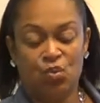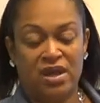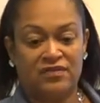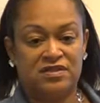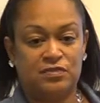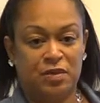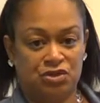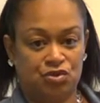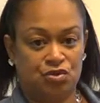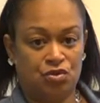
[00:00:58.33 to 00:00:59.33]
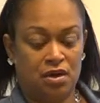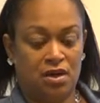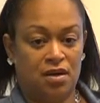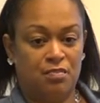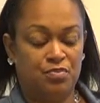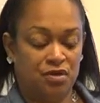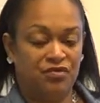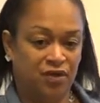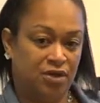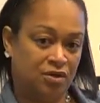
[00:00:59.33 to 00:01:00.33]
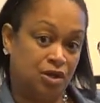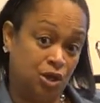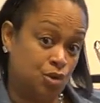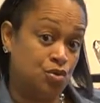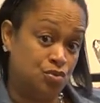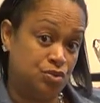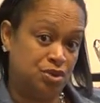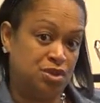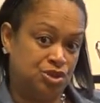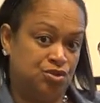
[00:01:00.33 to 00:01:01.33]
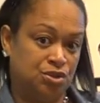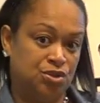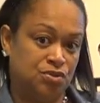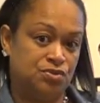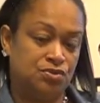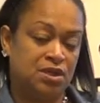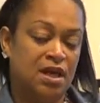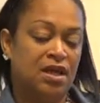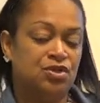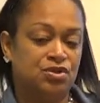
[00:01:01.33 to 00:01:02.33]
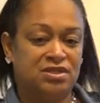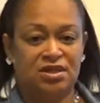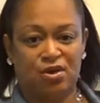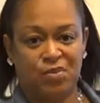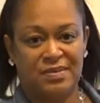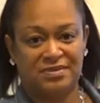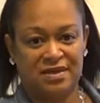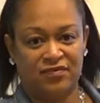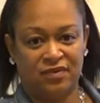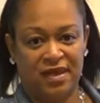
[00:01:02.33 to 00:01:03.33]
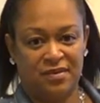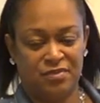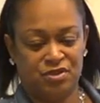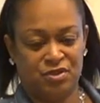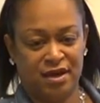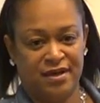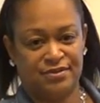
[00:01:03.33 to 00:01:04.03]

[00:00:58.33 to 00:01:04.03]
We have a special book fair code that you can use. You can see our website for that at Matoaca High